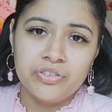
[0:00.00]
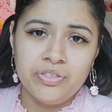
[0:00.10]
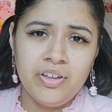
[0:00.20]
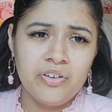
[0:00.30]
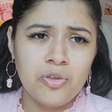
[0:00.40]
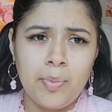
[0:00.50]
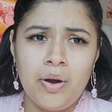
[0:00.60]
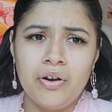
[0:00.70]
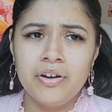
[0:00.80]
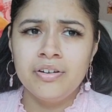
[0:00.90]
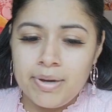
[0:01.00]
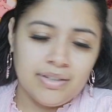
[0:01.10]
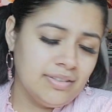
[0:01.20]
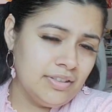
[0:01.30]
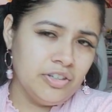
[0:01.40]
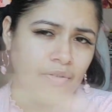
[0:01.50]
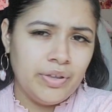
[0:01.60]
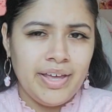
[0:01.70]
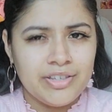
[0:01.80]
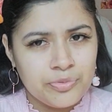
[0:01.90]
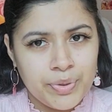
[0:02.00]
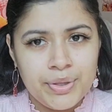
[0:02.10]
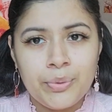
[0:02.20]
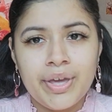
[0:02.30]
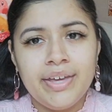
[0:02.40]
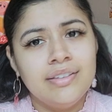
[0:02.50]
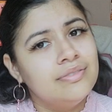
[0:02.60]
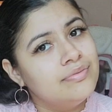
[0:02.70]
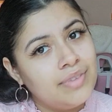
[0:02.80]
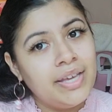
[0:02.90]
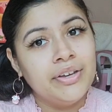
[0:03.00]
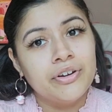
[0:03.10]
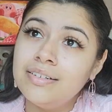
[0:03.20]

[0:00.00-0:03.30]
near the bar, but, you know, he had to relocate here.